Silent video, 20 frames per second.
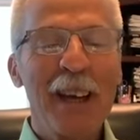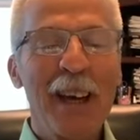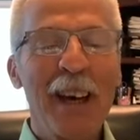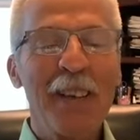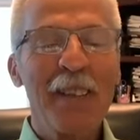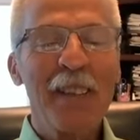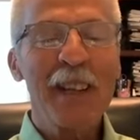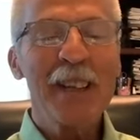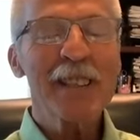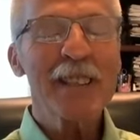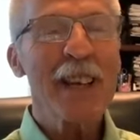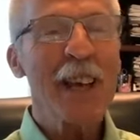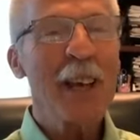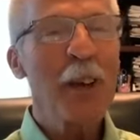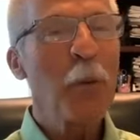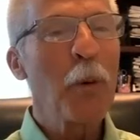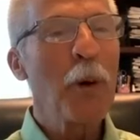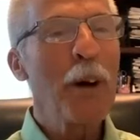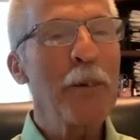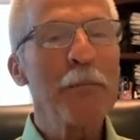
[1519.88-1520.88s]
and they
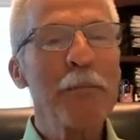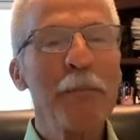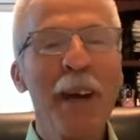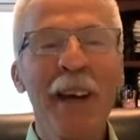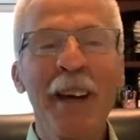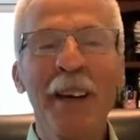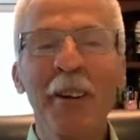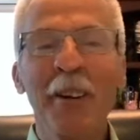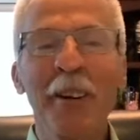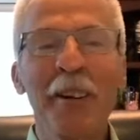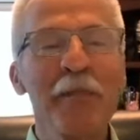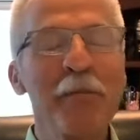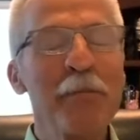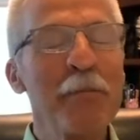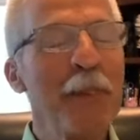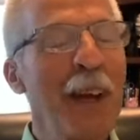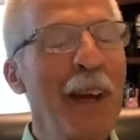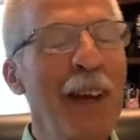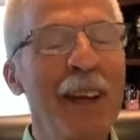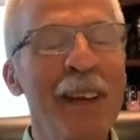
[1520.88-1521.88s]
say, What manner of
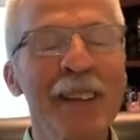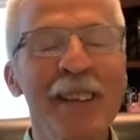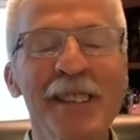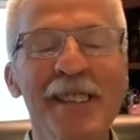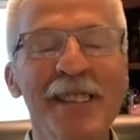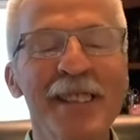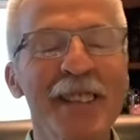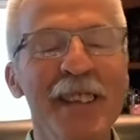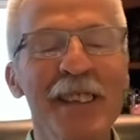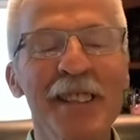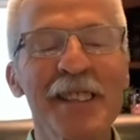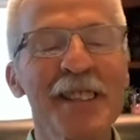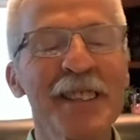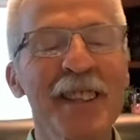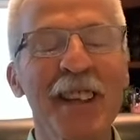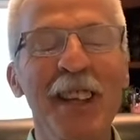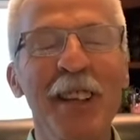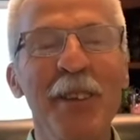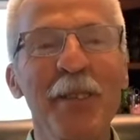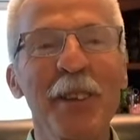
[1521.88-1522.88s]
man is this
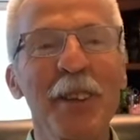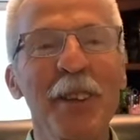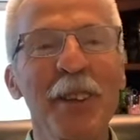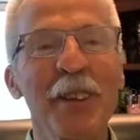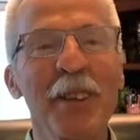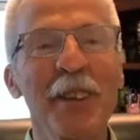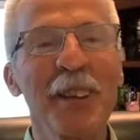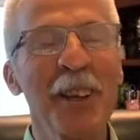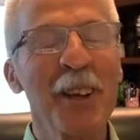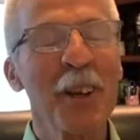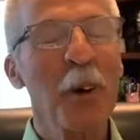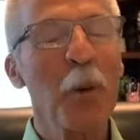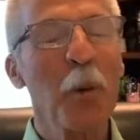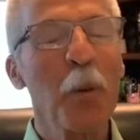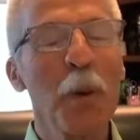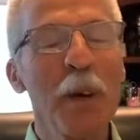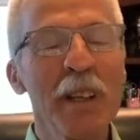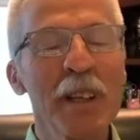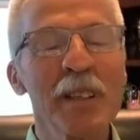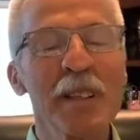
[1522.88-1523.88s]
that even the
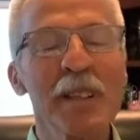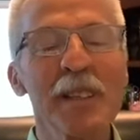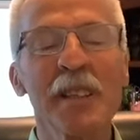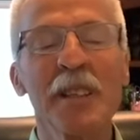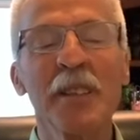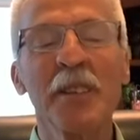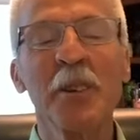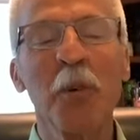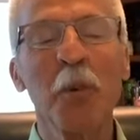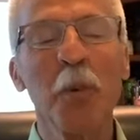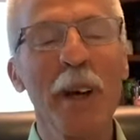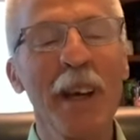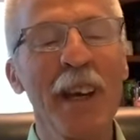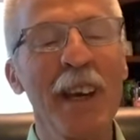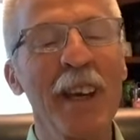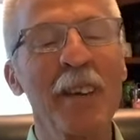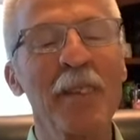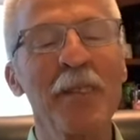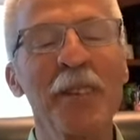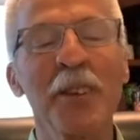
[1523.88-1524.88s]
winds and the
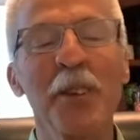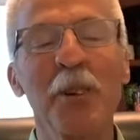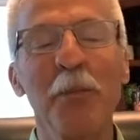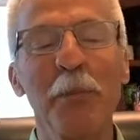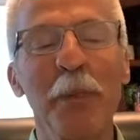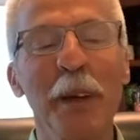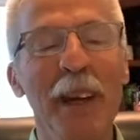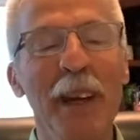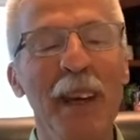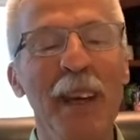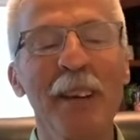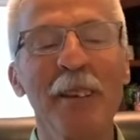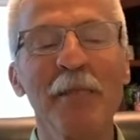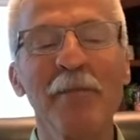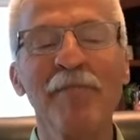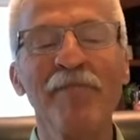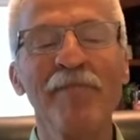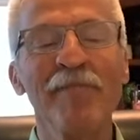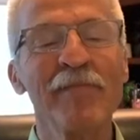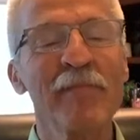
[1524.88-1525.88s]
waves obey
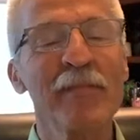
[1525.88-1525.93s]
him?